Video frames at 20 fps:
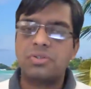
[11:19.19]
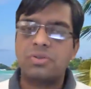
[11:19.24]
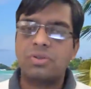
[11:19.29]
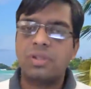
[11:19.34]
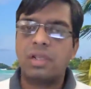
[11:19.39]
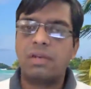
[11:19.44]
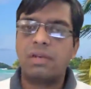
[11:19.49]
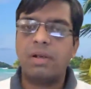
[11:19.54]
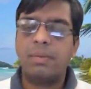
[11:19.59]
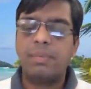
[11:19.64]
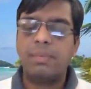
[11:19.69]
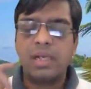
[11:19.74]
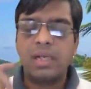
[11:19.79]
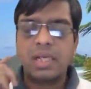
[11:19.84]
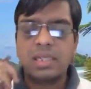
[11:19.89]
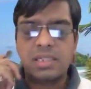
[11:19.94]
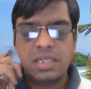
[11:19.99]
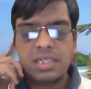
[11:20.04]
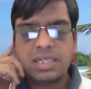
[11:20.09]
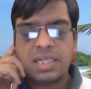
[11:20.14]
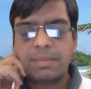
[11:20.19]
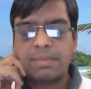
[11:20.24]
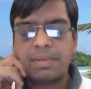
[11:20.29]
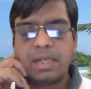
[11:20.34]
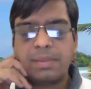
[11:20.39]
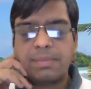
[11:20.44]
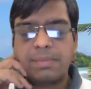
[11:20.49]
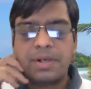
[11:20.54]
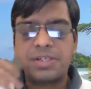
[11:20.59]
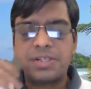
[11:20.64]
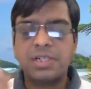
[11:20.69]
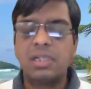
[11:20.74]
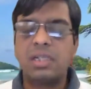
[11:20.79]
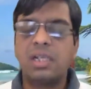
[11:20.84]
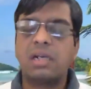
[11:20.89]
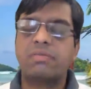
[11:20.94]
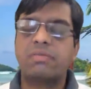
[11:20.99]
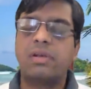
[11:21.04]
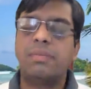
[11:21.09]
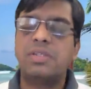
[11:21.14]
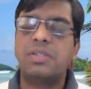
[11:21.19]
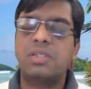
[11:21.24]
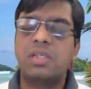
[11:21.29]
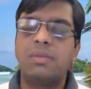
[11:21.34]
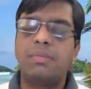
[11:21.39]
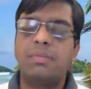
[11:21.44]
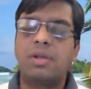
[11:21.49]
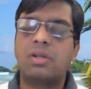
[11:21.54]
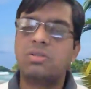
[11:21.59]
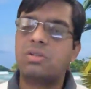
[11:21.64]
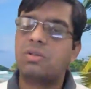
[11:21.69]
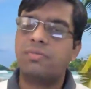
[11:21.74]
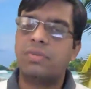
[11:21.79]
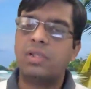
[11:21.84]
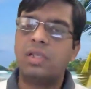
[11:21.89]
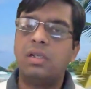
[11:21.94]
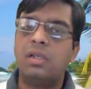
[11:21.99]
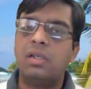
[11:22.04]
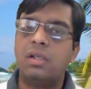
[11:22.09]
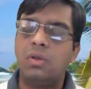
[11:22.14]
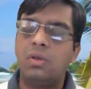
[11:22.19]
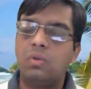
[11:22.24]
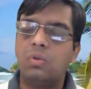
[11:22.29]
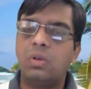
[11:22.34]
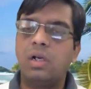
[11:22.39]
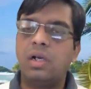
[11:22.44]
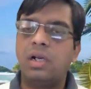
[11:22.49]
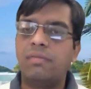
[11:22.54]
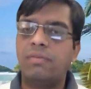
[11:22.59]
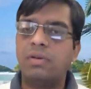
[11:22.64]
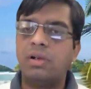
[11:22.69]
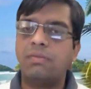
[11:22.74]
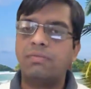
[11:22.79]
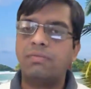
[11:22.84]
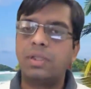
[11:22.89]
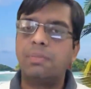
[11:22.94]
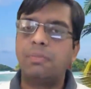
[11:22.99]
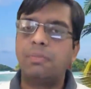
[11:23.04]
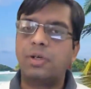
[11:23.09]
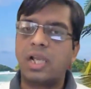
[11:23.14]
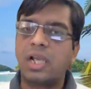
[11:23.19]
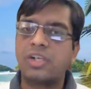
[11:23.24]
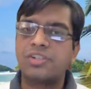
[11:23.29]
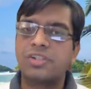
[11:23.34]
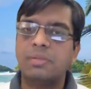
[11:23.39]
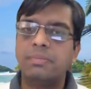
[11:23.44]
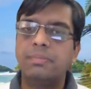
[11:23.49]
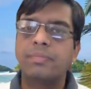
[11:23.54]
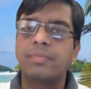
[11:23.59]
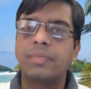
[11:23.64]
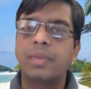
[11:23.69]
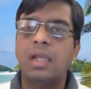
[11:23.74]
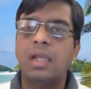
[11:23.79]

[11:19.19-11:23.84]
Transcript: So there will be ST segment depression that will be seen because of the lower level of the potassium,